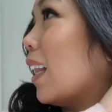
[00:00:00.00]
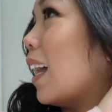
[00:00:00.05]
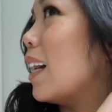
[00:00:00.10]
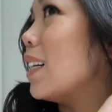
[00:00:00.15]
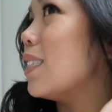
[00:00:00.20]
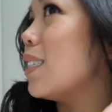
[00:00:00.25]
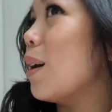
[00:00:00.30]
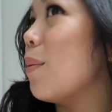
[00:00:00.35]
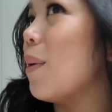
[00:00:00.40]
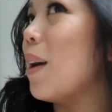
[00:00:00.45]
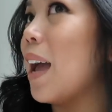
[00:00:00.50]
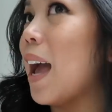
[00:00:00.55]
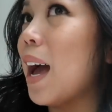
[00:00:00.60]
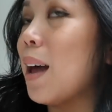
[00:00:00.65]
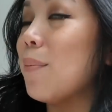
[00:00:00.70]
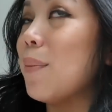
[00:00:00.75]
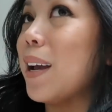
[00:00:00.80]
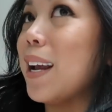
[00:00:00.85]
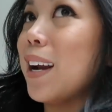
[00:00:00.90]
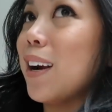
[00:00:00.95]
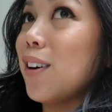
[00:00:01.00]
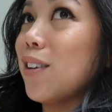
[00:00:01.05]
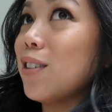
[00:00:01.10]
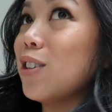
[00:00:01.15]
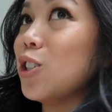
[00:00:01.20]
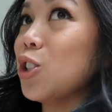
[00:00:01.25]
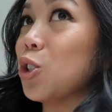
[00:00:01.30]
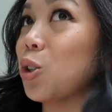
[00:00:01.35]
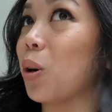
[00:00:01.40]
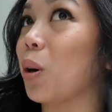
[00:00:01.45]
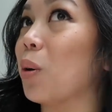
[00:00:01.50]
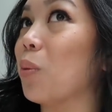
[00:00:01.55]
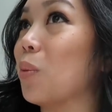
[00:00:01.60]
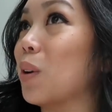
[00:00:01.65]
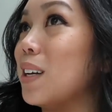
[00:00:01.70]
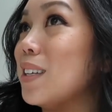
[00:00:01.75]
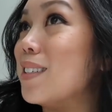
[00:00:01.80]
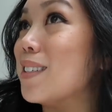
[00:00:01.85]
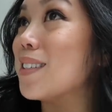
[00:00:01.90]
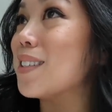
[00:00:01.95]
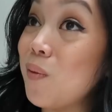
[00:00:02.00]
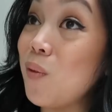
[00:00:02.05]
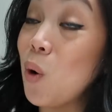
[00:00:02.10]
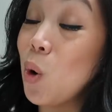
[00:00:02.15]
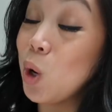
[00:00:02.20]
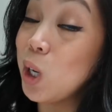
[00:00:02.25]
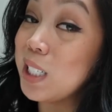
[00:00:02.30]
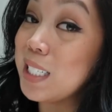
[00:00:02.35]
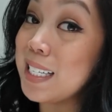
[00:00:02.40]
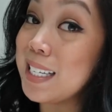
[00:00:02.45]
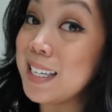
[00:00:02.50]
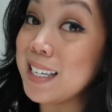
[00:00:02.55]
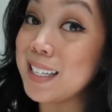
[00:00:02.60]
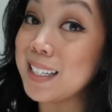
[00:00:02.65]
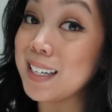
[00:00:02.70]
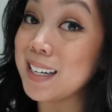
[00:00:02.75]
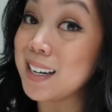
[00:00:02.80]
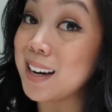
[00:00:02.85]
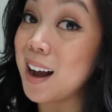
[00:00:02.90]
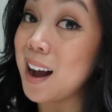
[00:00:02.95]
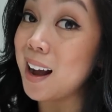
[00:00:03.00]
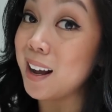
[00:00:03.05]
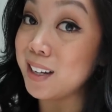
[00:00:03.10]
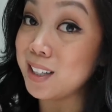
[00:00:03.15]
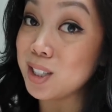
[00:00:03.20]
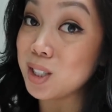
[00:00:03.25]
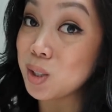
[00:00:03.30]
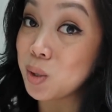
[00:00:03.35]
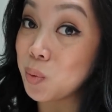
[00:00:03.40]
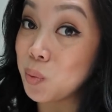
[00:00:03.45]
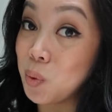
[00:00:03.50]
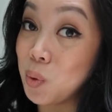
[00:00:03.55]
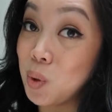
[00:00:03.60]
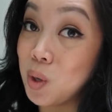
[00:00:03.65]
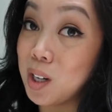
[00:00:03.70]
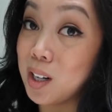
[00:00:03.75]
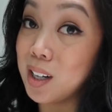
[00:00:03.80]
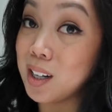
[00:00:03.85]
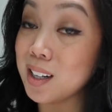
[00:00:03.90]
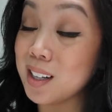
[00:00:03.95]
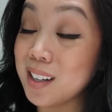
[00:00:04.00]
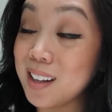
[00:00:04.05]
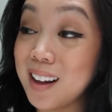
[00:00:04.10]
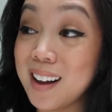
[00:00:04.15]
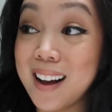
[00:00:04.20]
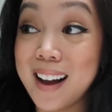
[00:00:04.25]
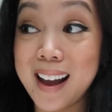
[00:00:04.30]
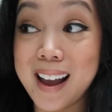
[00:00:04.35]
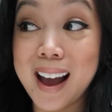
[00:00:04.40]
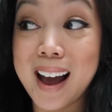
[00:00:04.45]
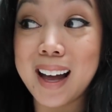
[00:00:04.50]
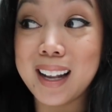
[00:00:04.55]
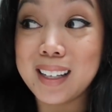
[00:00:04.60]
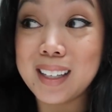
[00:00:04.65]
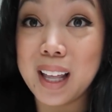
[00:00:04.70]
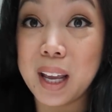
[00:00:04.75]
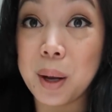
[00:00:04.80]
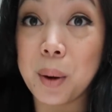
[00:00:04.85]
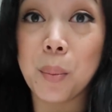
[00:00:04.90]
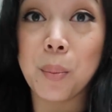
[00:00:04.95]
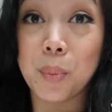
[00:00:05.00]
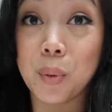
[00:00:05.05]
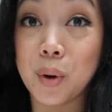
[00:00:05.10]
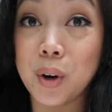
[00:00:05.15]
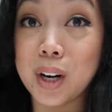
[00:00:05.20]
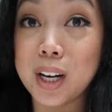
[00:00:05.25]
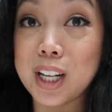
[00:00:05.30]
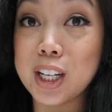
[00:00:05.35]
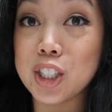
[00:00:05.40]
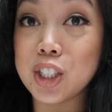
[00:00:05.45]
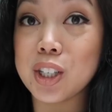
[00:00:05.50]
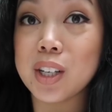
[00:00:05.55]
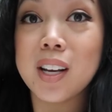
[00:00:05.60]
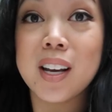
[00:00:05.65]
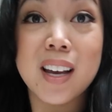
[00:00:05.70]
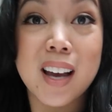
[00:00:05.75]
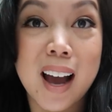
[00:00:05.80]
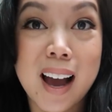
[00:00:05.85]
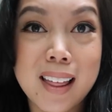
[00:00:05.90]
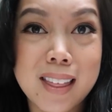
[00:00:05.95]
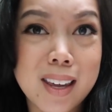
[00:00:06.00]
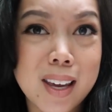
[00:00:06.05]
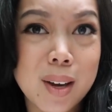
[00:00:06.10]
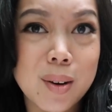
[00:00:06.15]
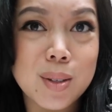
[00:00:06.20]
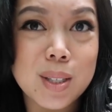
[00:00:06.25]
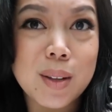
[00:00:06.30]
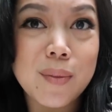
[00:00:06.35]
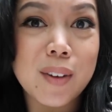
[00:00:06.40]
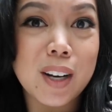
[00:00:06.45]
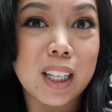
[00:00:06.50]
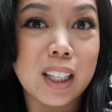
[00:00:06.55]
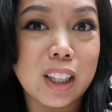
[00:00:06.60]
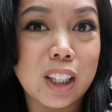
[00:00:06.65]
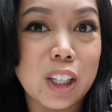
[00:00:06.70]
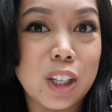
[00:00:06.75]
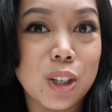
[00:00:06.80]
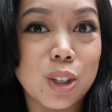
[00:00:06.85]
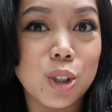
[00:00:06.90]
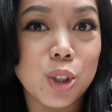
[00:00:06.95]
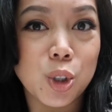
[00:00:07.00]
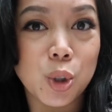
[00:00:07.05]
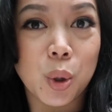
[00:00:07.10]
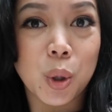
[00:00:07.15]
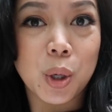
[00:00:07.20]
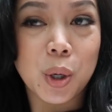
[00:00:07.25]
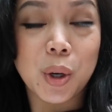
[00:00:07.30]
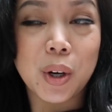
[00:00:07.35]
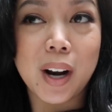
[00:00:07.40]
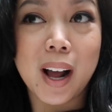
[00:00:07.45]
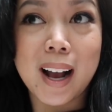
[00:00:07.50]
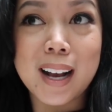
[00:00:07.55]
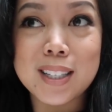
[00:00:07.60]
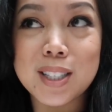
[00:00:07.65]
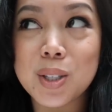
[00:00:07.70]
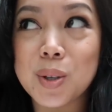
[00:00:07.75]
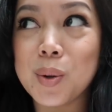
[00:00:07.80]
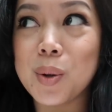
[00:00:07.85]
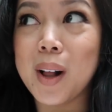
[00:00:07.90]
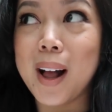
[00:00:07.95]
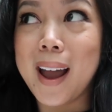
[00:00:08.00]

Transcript: The last time I had my hair this short was 14 in high school. I had like pretty, I think it was even a little shorter in high school.